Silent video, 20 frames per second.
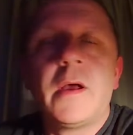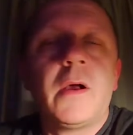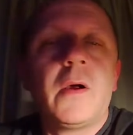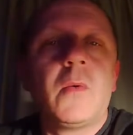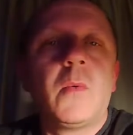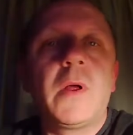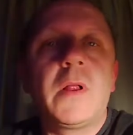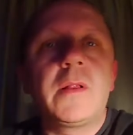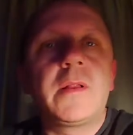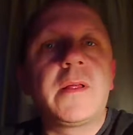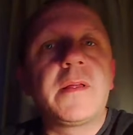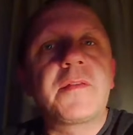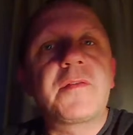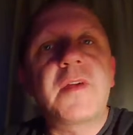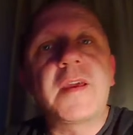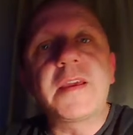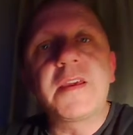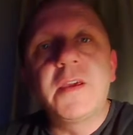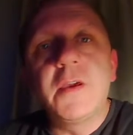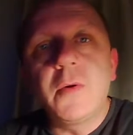Well,
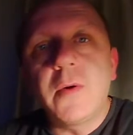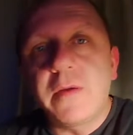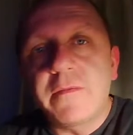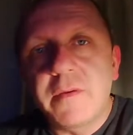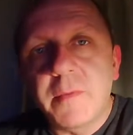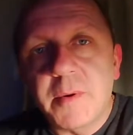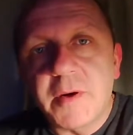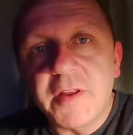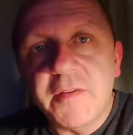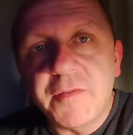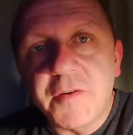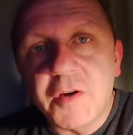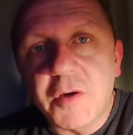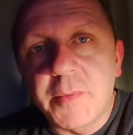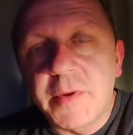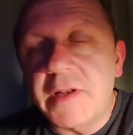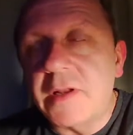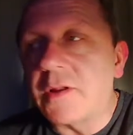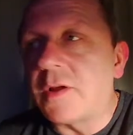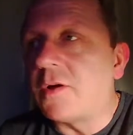thank you everybody for
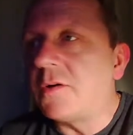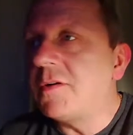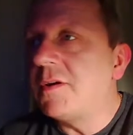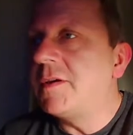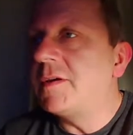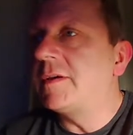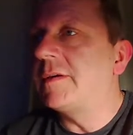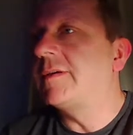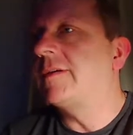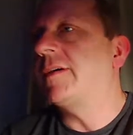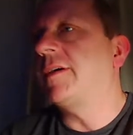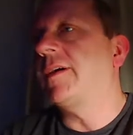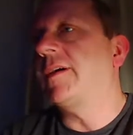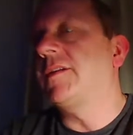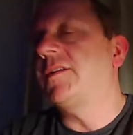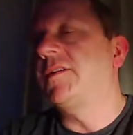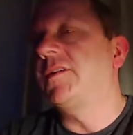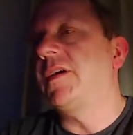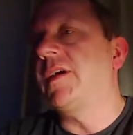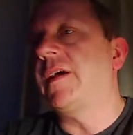coming along,
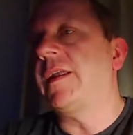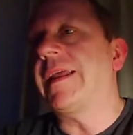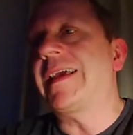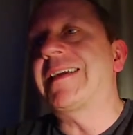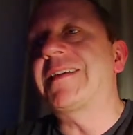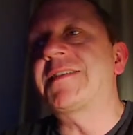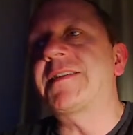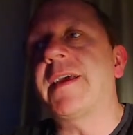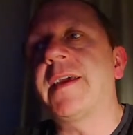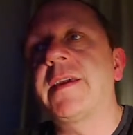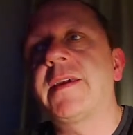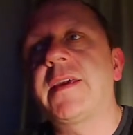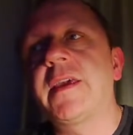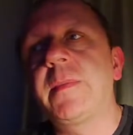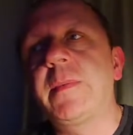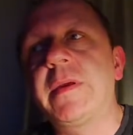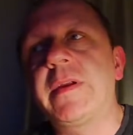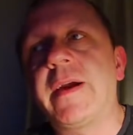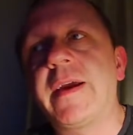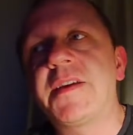and like I say,
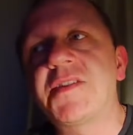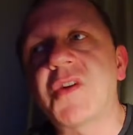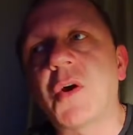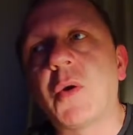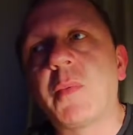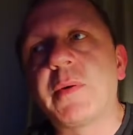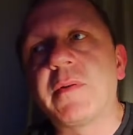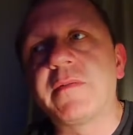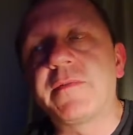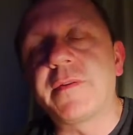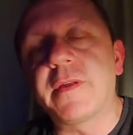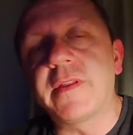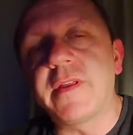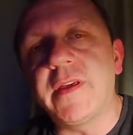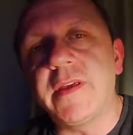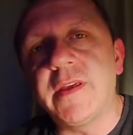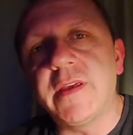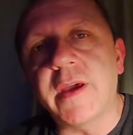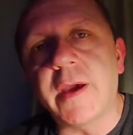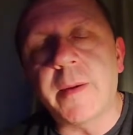keep your eyes open for
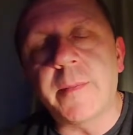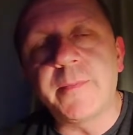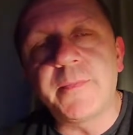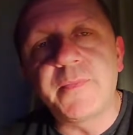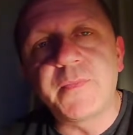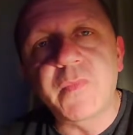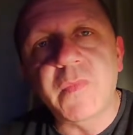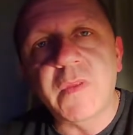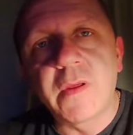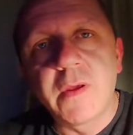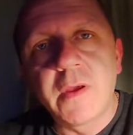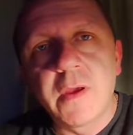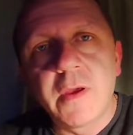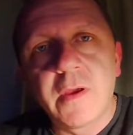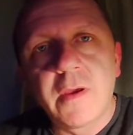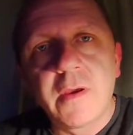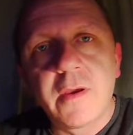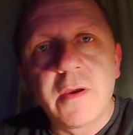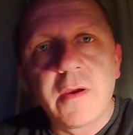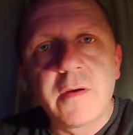the
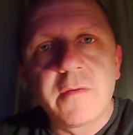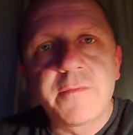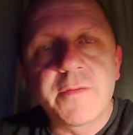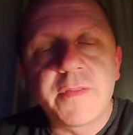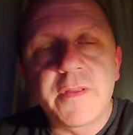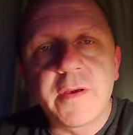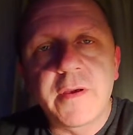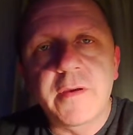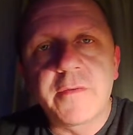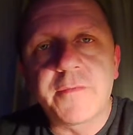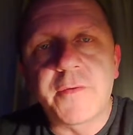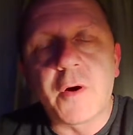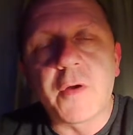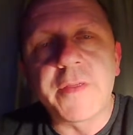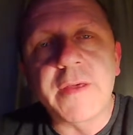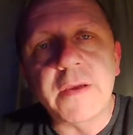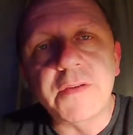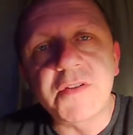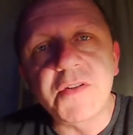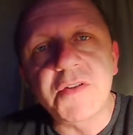
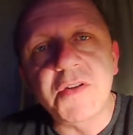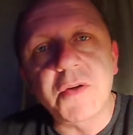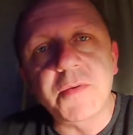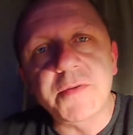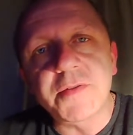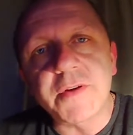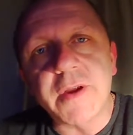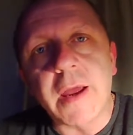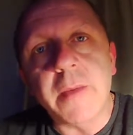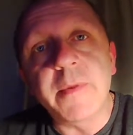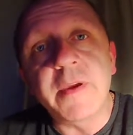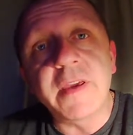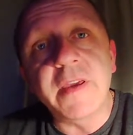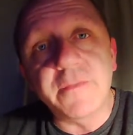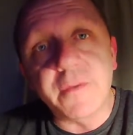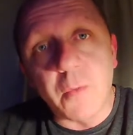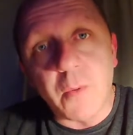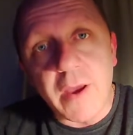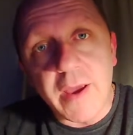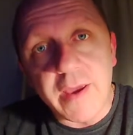4,000 subscriber
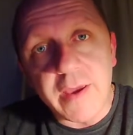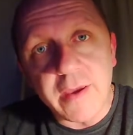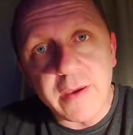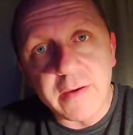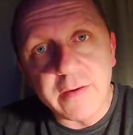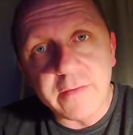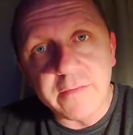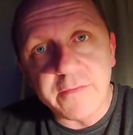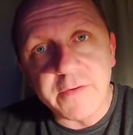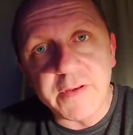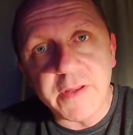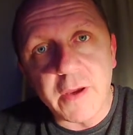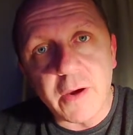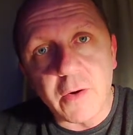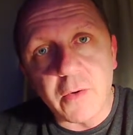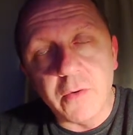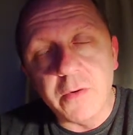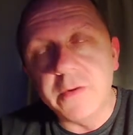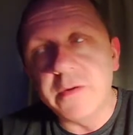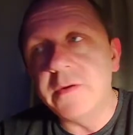giveaway
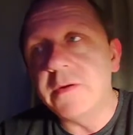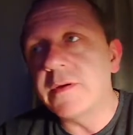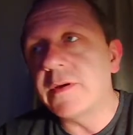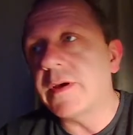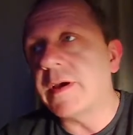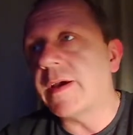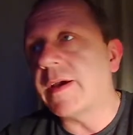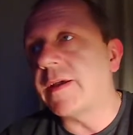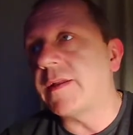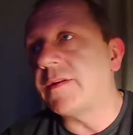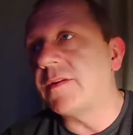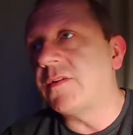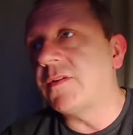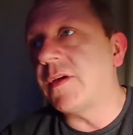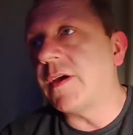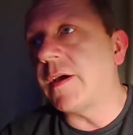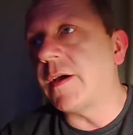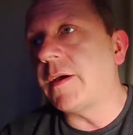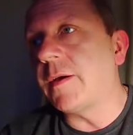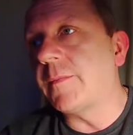video, and
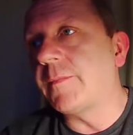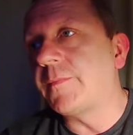I